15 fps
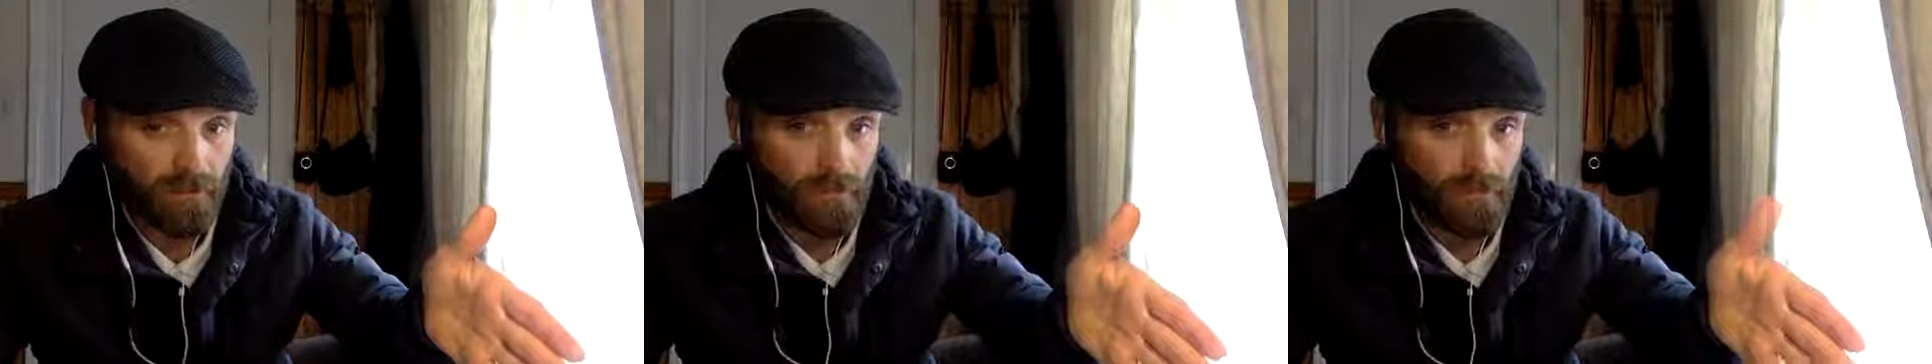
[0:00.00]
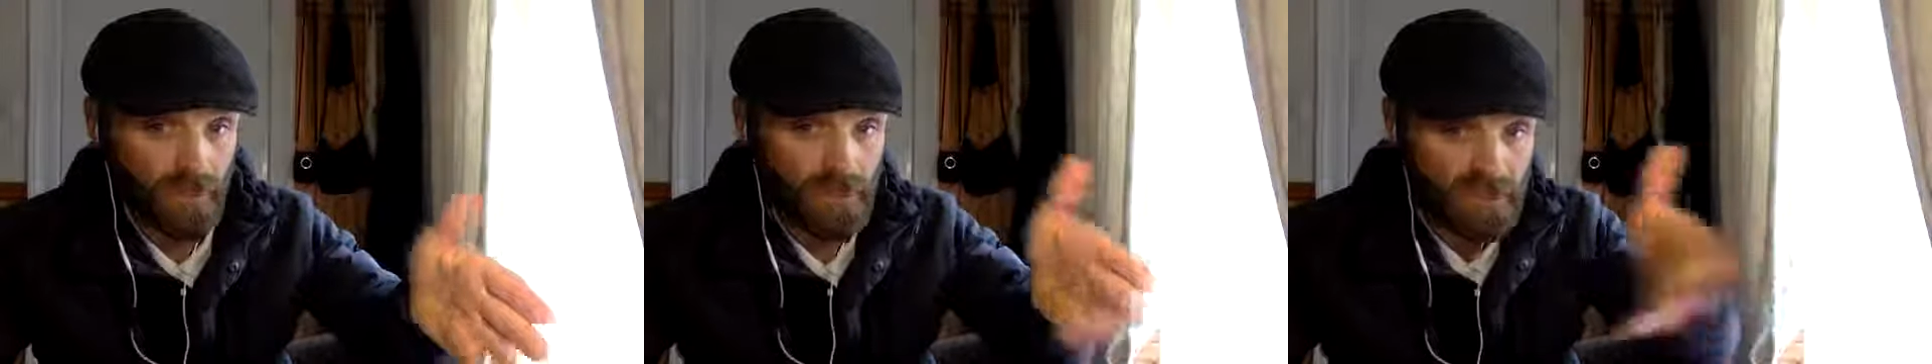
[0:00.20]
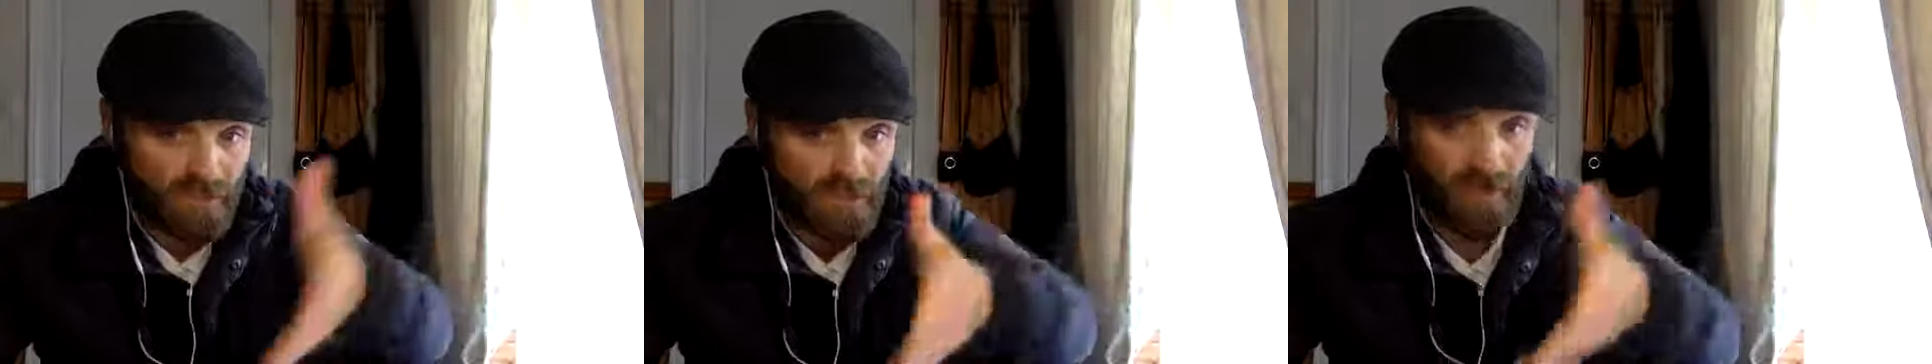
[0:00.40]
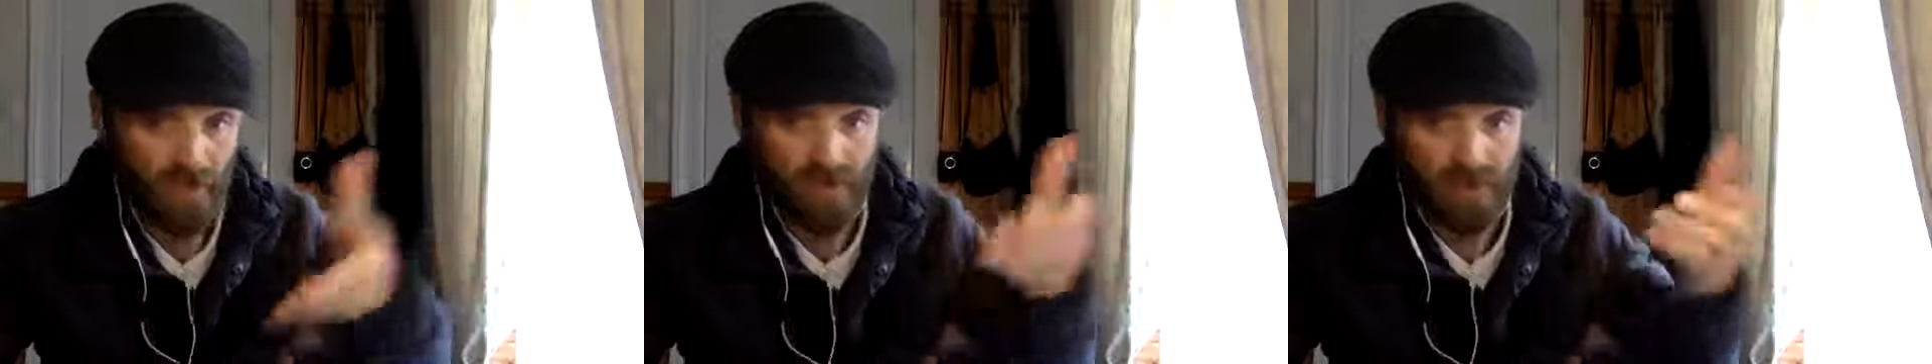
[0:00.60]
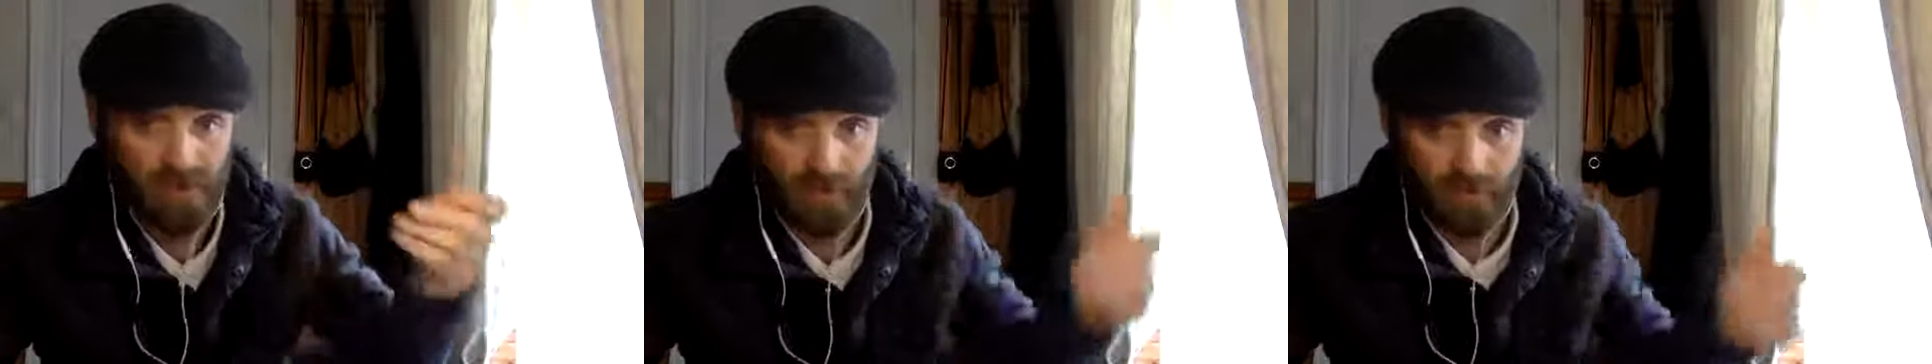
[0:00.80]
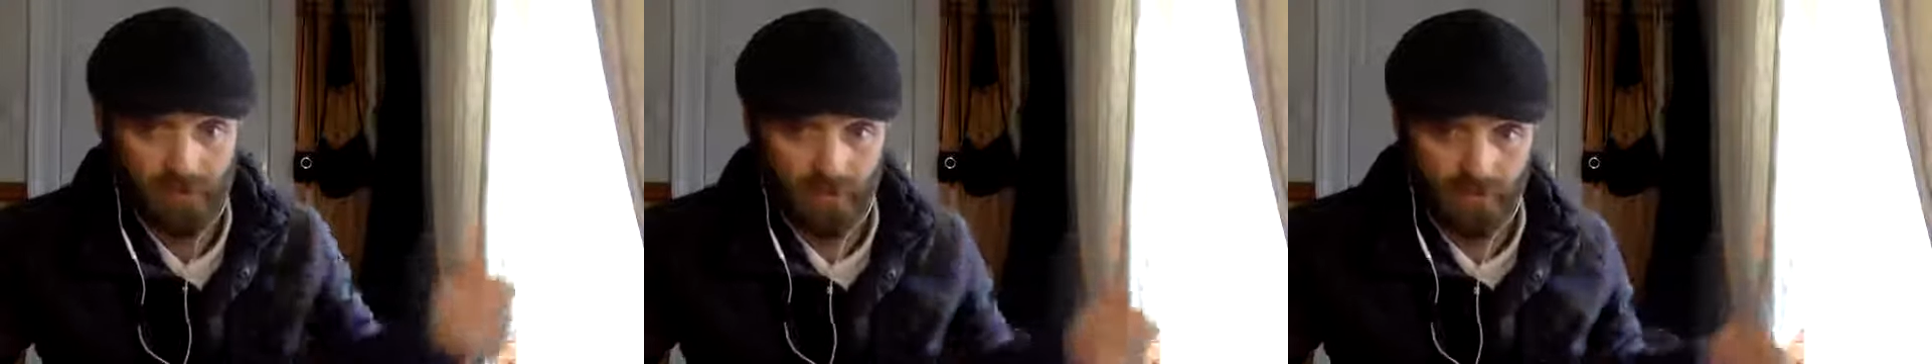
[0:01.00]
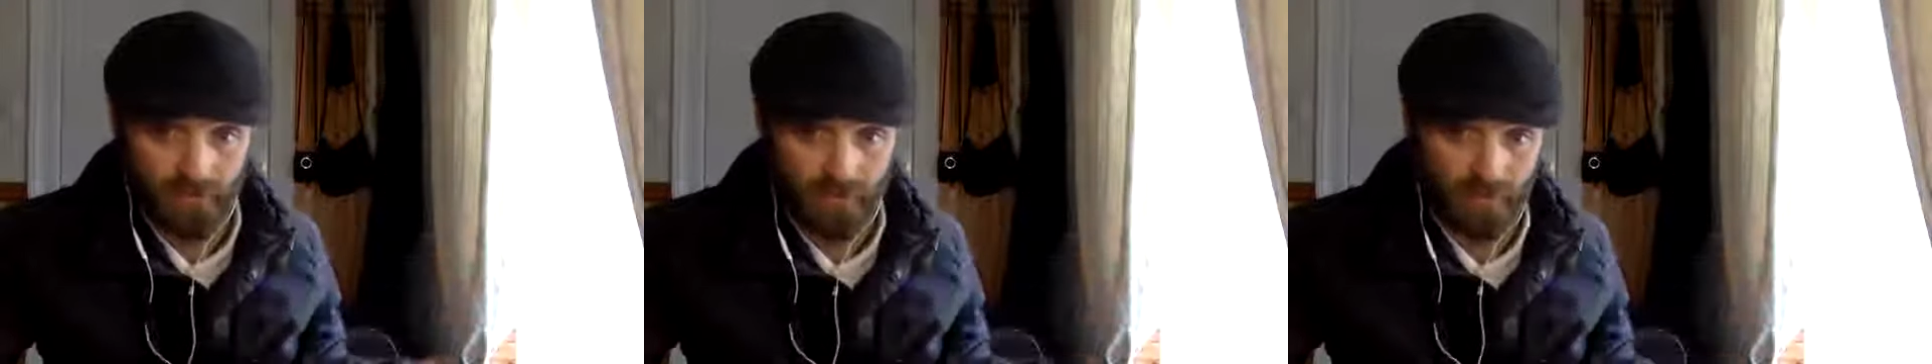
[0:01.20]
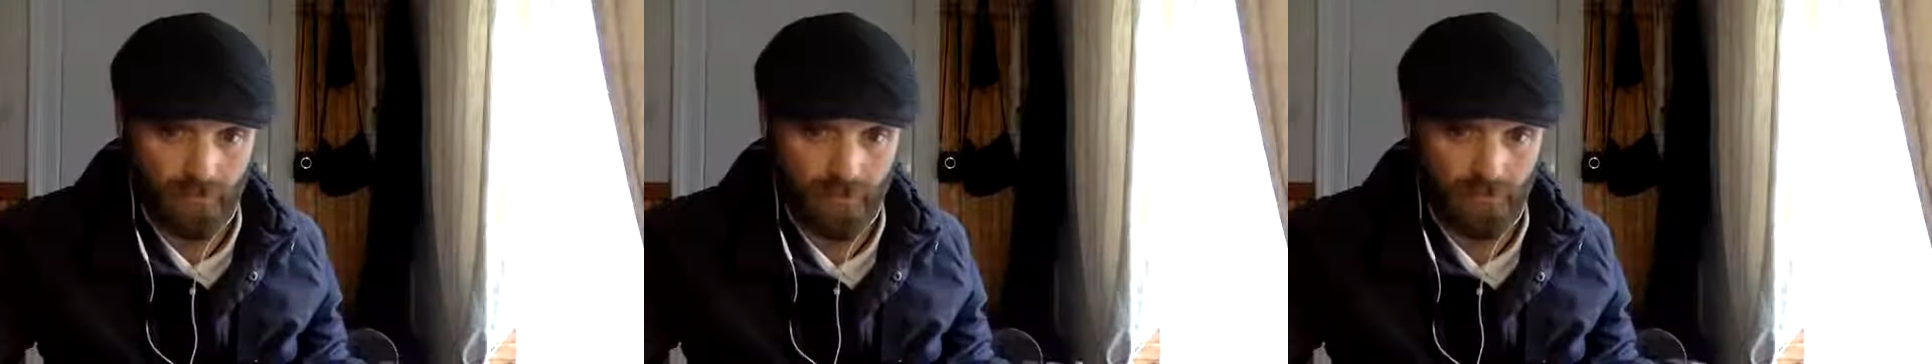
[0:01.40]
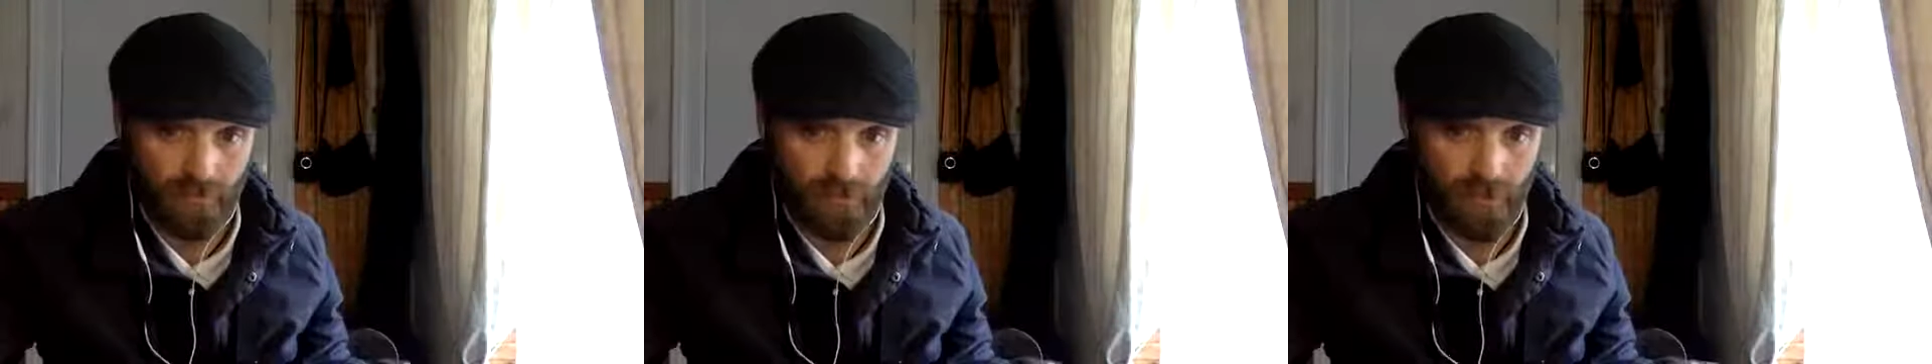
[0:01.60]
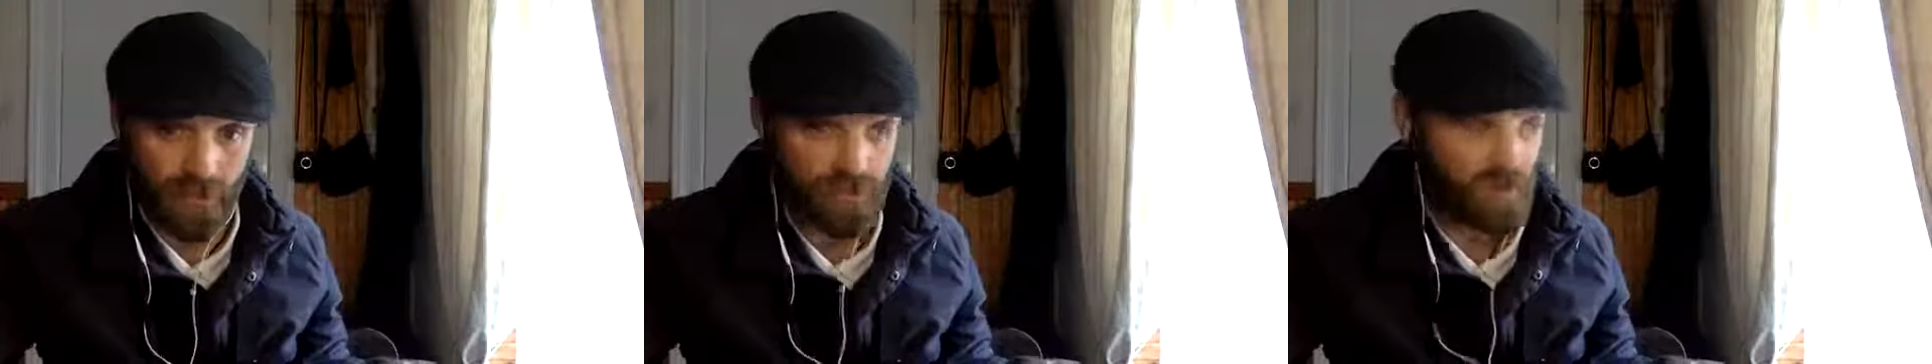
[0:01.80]
a spirit.
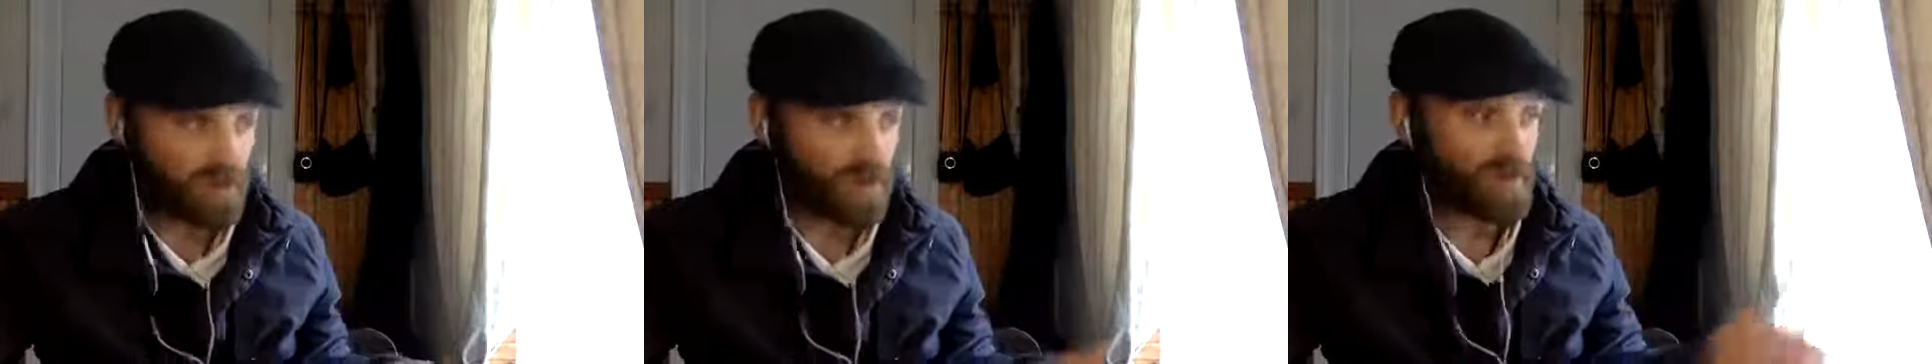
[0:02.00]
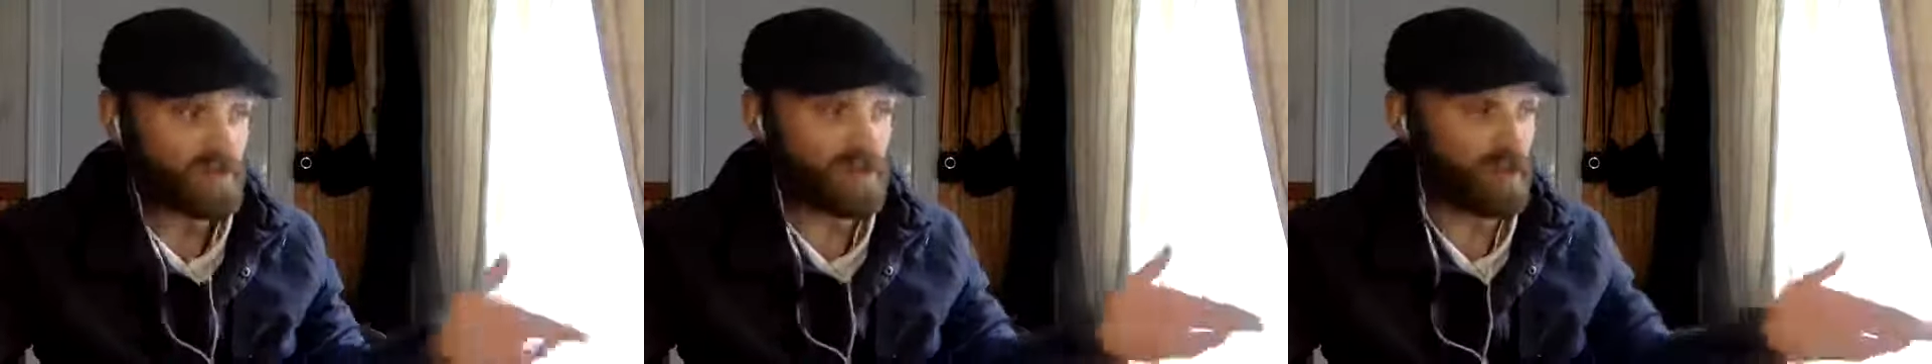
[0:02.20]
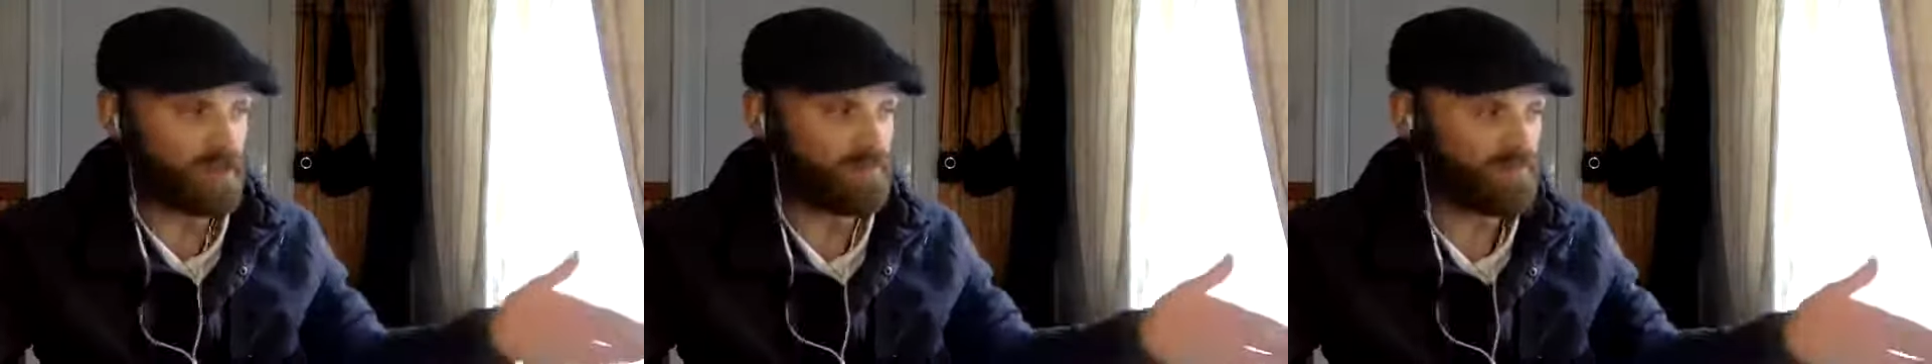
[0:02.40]
A spirit is non